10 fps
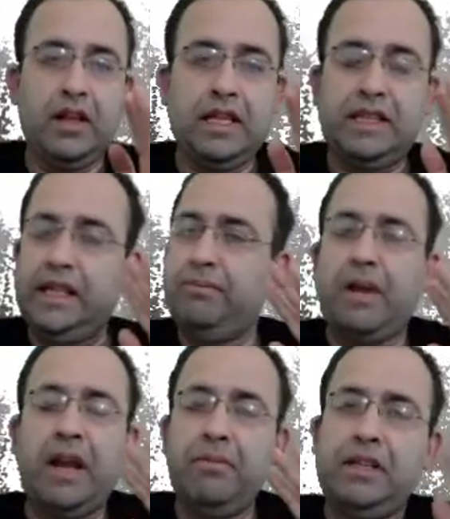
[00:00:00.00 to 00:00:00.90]
C
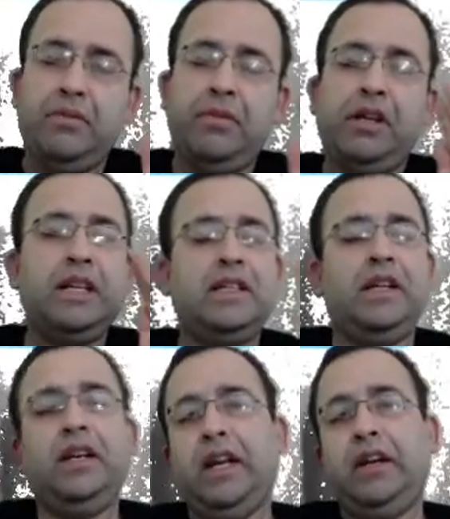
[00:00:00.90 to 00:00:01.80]
pan B cell marker is C
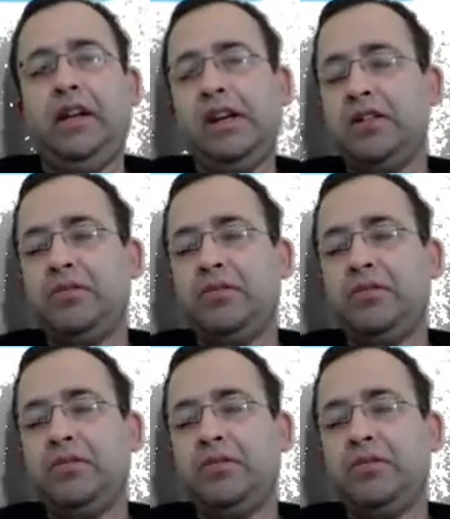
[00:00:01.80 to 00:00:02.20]
D nineteen. It